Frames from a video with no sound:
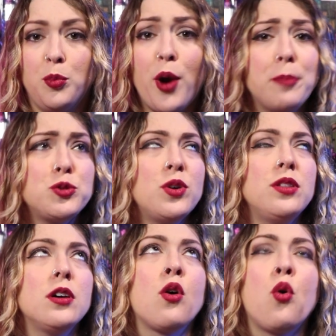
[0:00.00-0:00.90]
Perhaps one
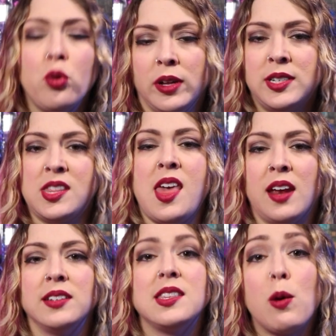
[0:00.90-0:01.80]
of the coolest
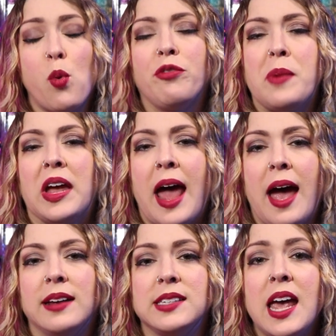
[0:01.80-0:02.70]
things that Wolfman
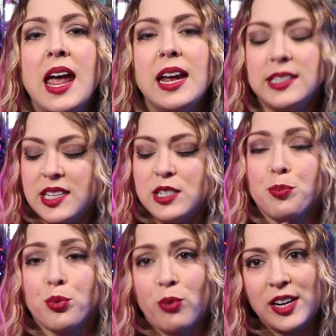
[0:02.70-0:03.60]
has is these
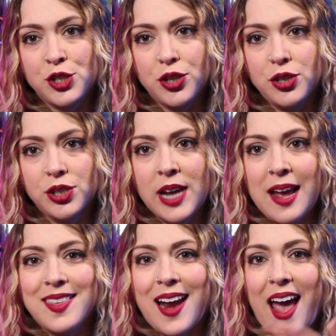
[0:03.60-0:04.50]
bracers
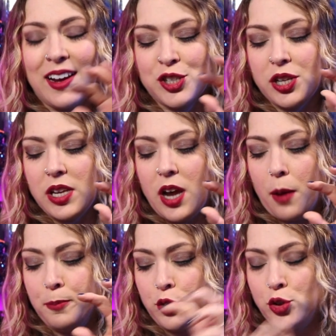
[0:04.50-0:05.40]
that actually
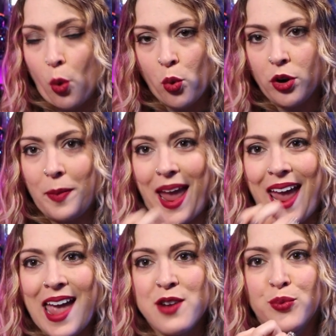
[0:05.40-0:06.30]
absorb
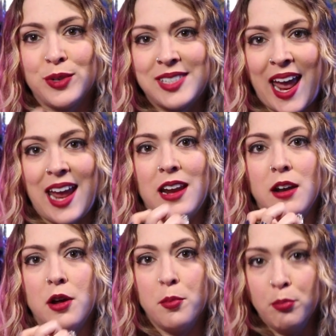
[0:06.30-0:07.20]
and
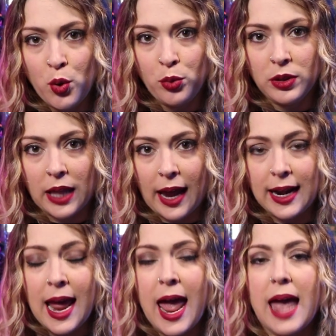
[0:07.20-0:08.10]
retain moonlight,
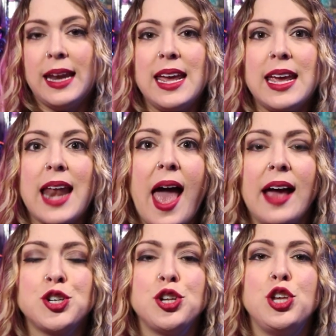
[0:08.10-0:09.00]
and he can
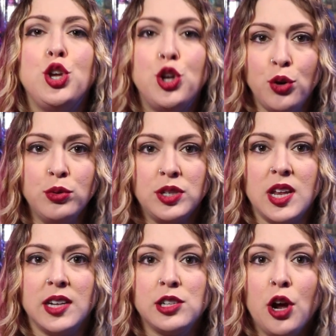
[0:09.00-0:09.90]
actually use
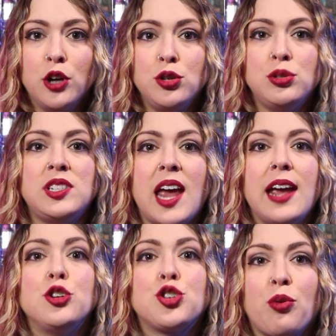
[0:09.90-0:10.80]
this to
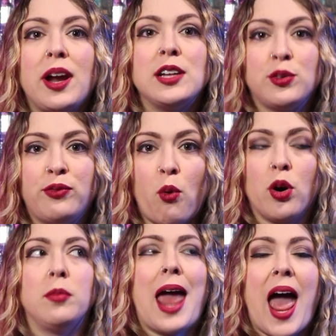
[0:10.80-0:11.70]
stay
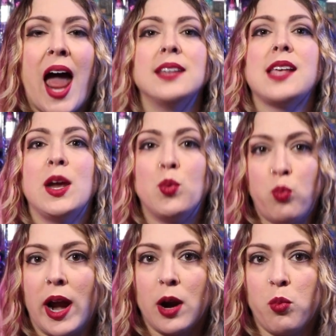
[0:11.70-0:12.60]
transformed as a
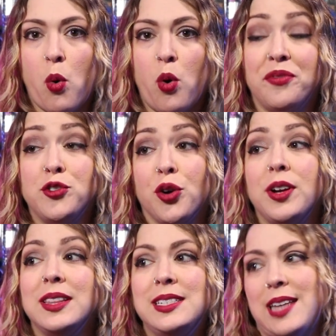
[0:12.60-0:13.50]
werewolf
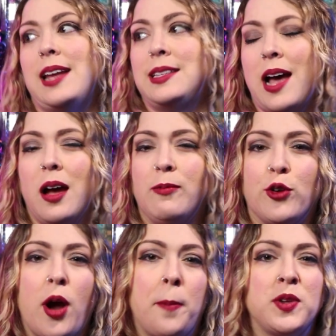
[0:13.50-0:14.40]
during the daytime
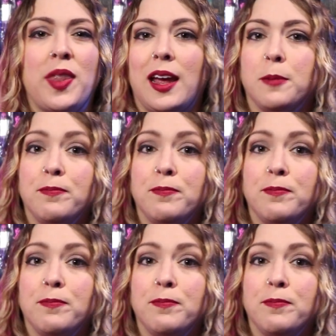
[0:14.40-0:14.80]
for up to